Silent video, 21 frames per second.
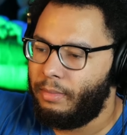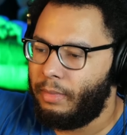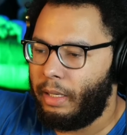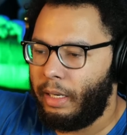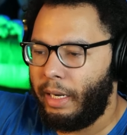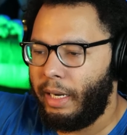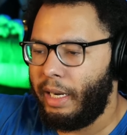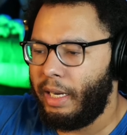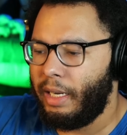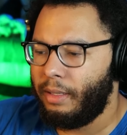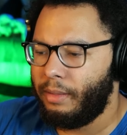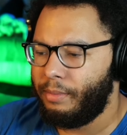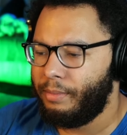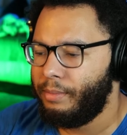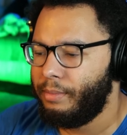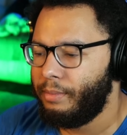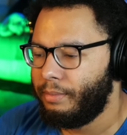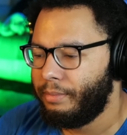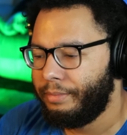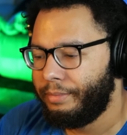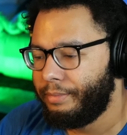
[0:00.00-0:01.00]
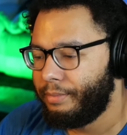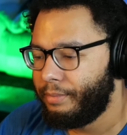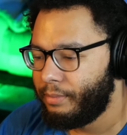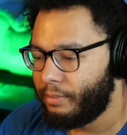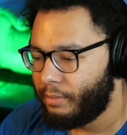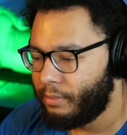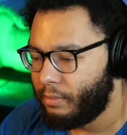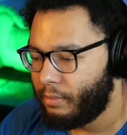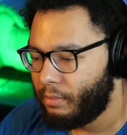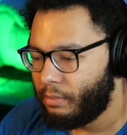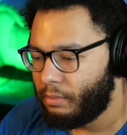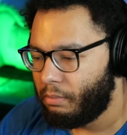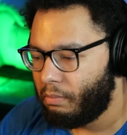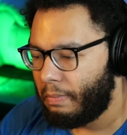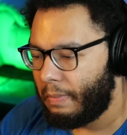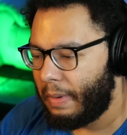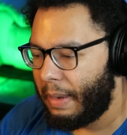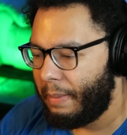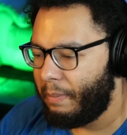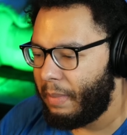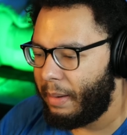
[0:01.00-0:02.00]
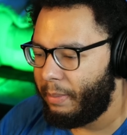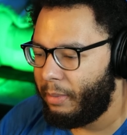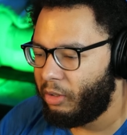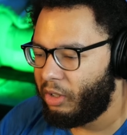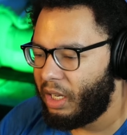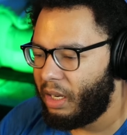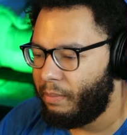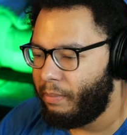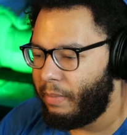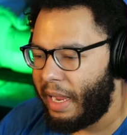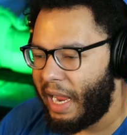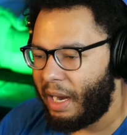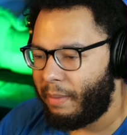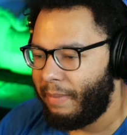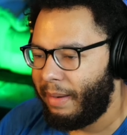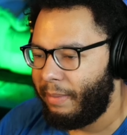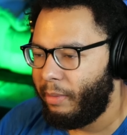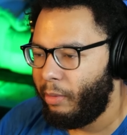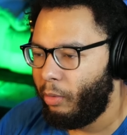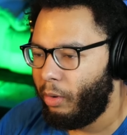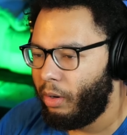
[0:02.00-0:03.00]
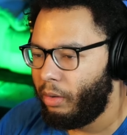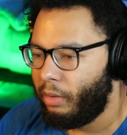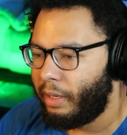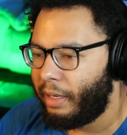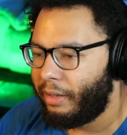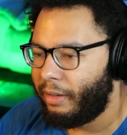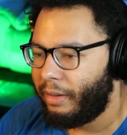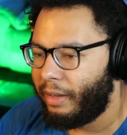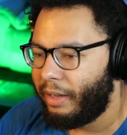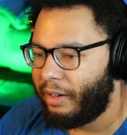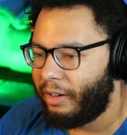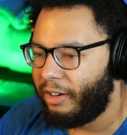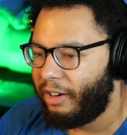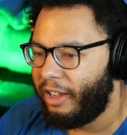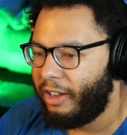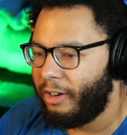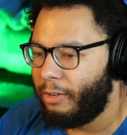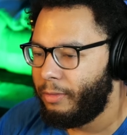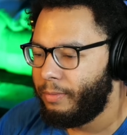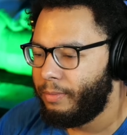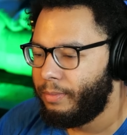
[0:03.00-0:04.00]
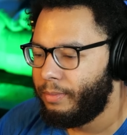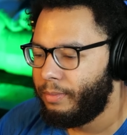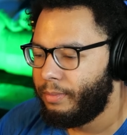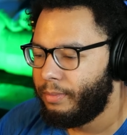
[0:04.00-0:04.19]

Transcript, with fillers: Eh? Maybe, maybe will come back, maybe we won't, I don't, I don't know.